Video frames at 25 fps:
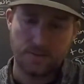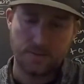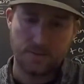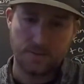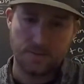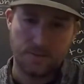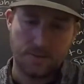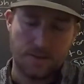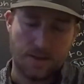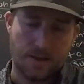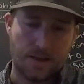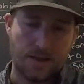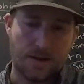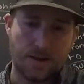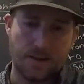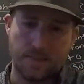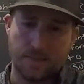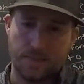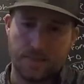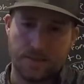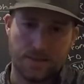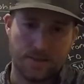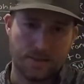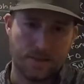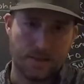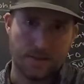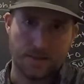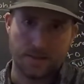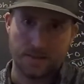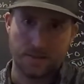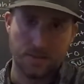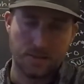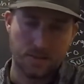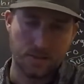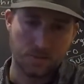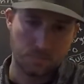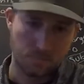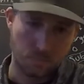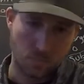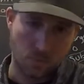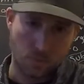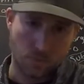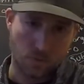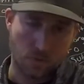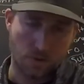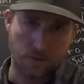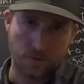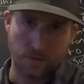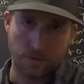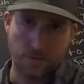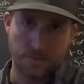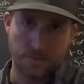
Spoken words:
not anything that could look more